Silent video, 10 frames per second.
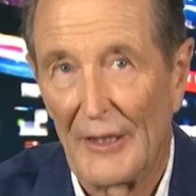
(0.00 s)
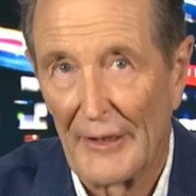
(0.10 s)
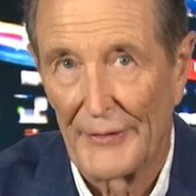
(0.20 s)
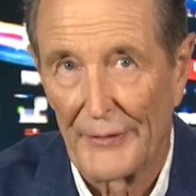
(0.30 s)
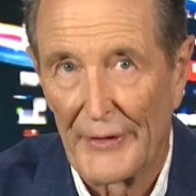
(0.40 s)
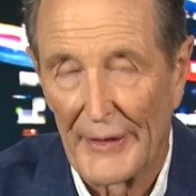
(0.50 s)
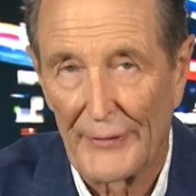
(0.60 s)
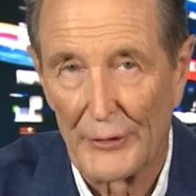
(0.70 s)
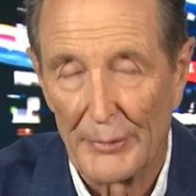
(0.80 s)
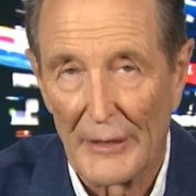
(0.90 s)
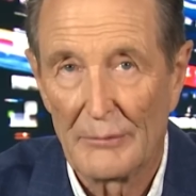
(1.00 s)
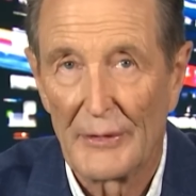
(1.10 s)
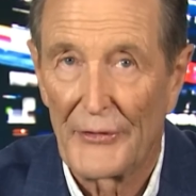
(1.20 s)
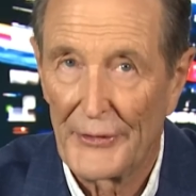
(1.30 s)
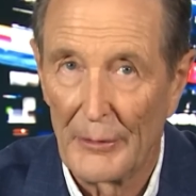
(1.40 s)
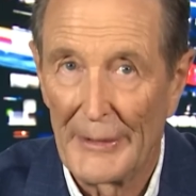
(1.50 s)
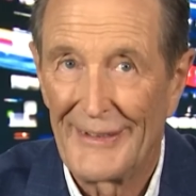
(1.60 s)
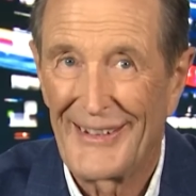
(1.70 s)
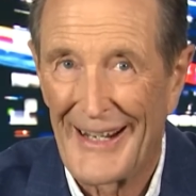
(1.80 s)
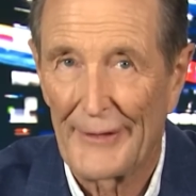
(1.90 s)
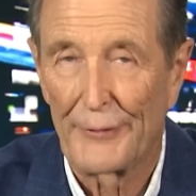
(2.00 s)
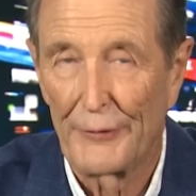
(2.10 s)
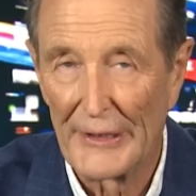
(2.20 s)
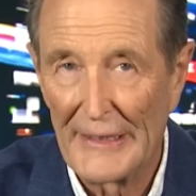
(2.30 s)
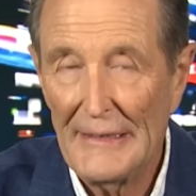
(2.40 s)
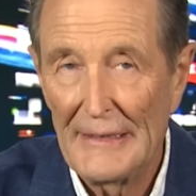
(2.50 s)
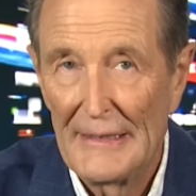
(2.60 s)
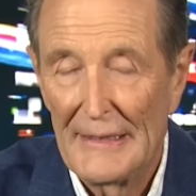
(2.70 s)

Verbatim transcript: of their super would still be tax-free,